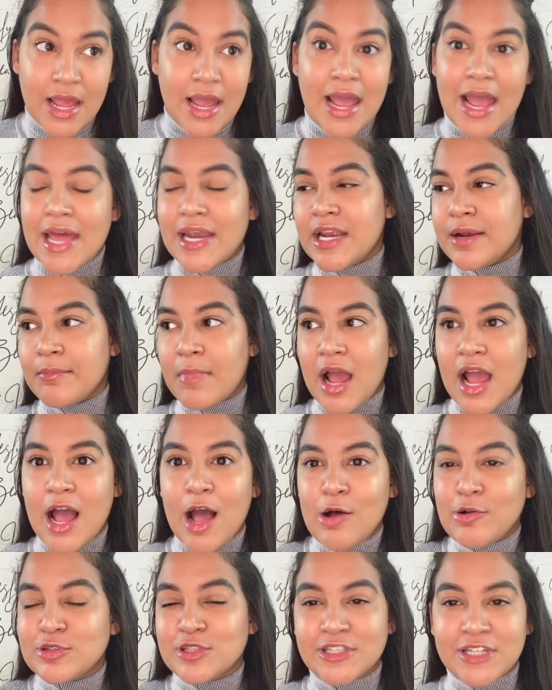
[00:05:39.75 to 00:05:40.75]
And in my
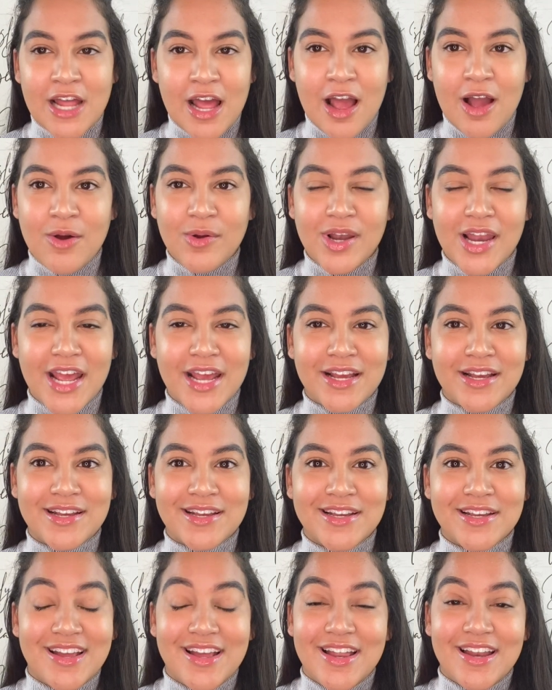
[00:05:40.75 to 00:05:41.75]
house now, like,
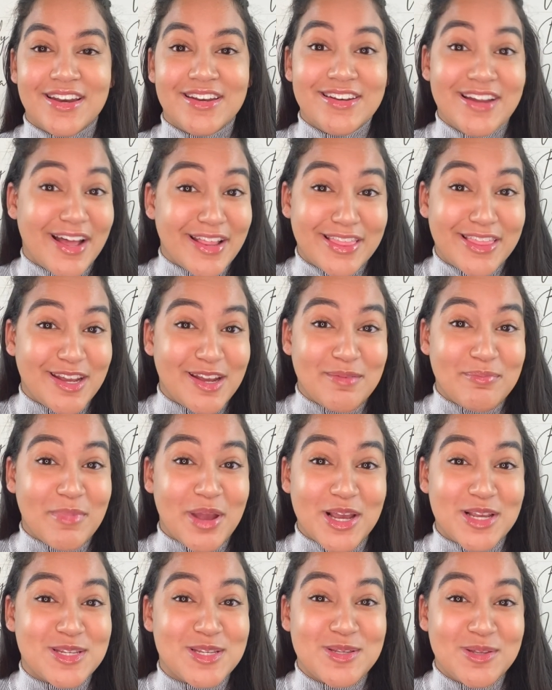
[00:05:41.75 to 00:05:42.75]
nothing
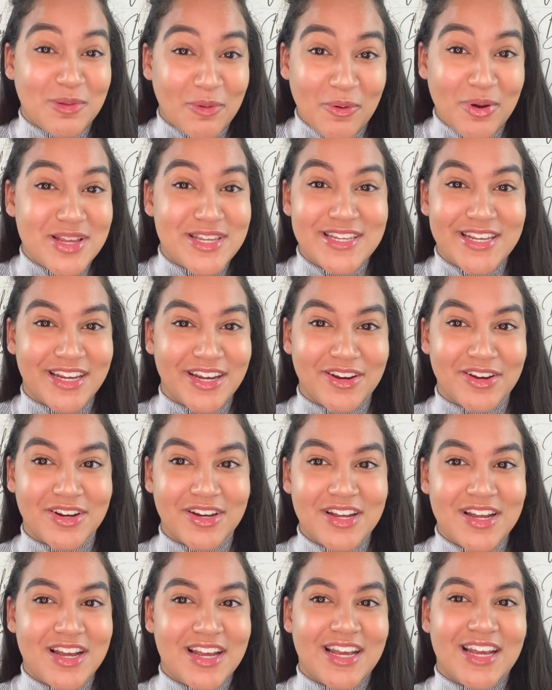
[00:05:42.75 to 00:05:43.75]
makes noise here.
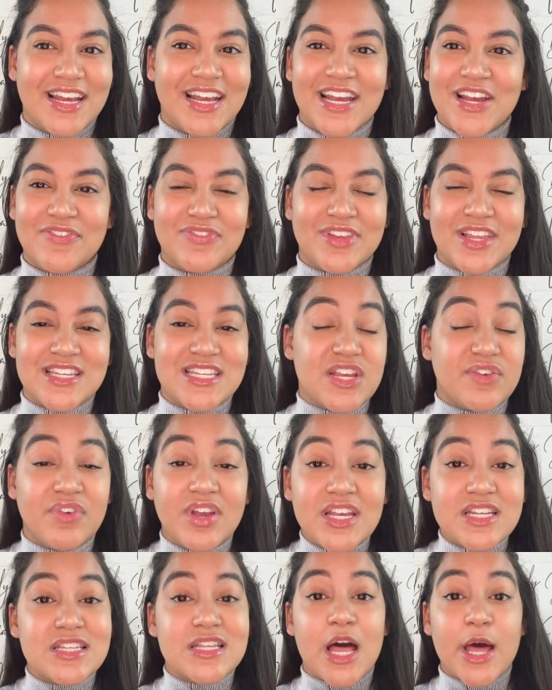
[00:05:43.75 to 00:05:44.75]
If the TV
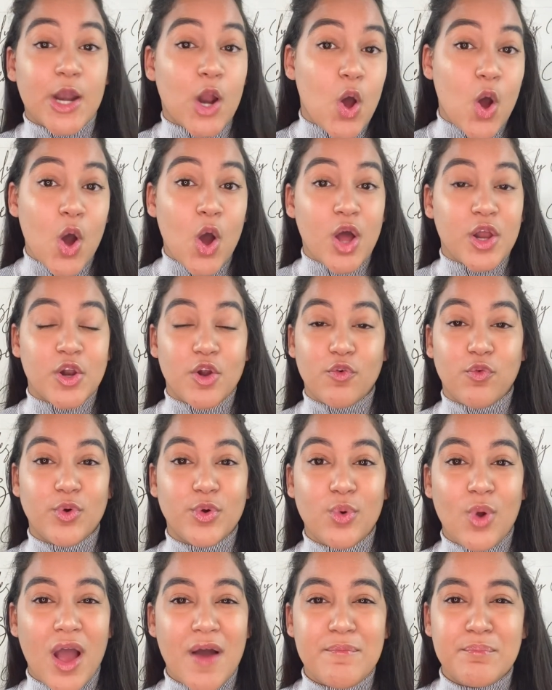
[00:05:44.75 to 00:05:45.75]
is not on or if we
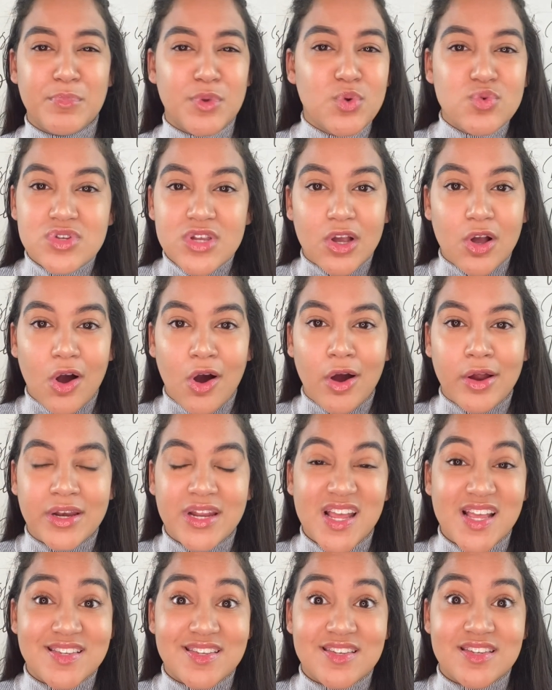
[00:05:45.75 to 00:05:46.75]
don't have music on,
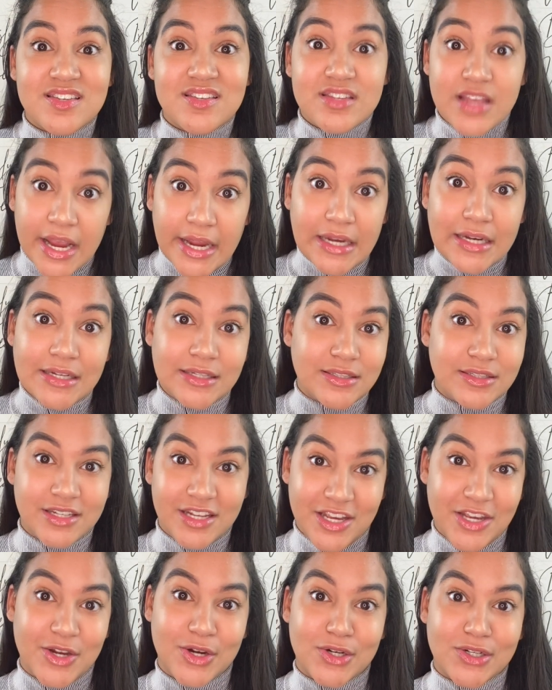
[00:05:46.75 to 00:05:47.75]
it's silent
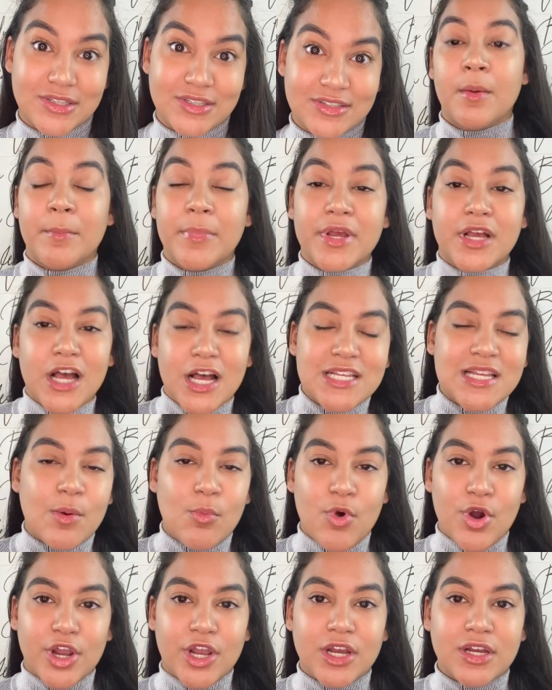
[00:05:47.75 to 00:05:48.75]
here. Because I'm
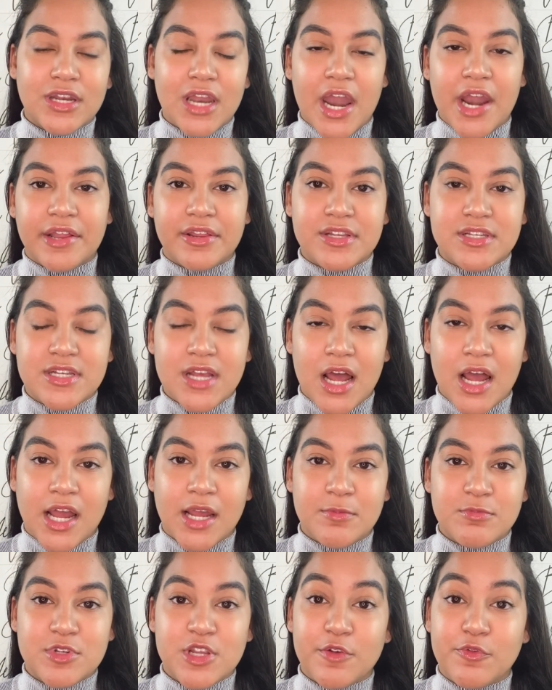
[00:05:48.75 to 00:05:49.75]
working a lot of the
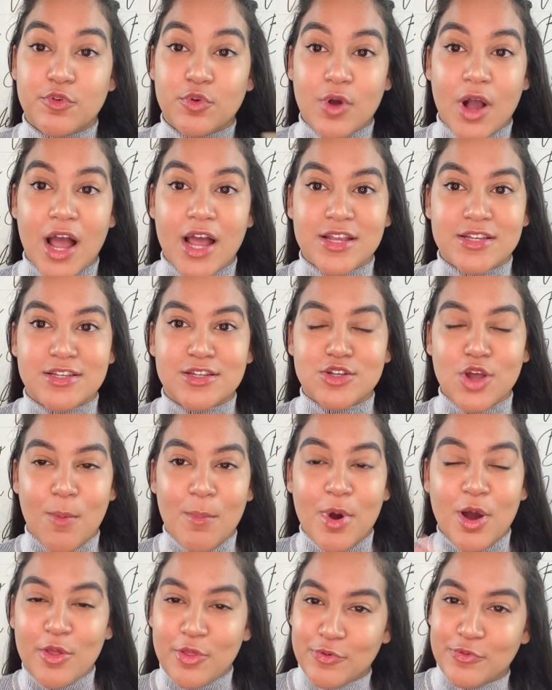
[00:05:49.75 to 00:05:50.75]
times, if you guys saw my
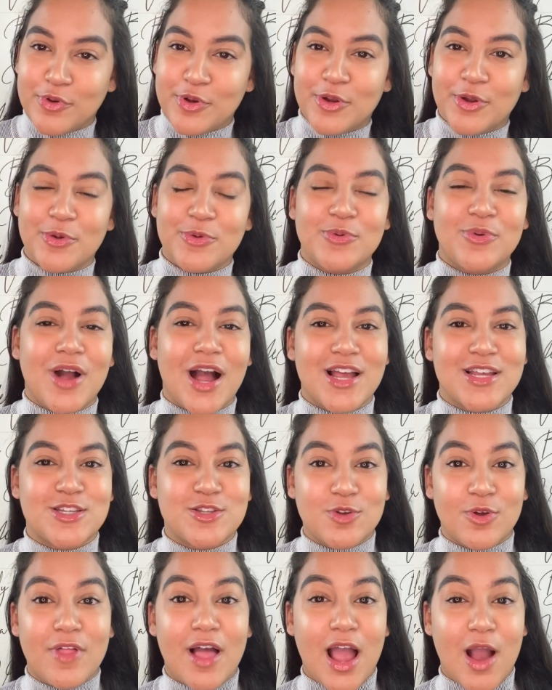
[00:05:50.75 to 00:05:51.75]
other video, you guys
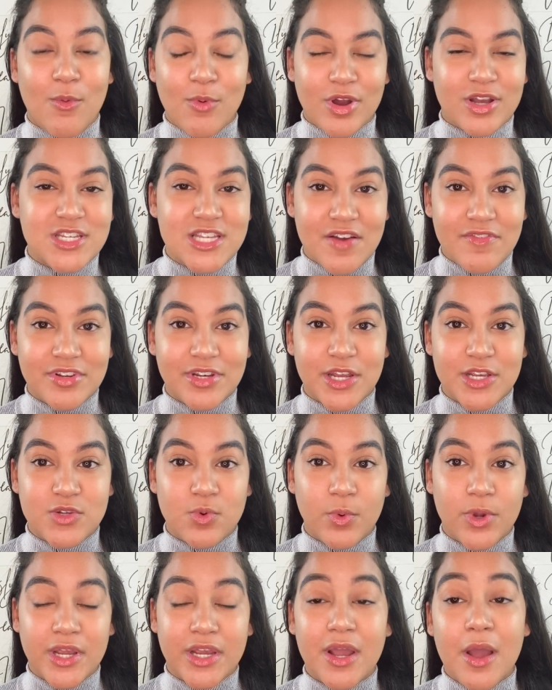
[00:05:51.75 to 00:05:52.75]
know that I work 7 days a
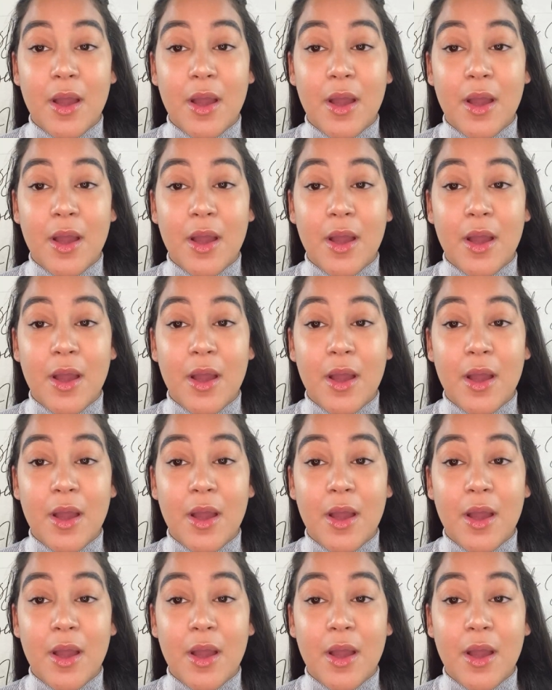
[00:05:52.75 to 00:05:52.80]
week.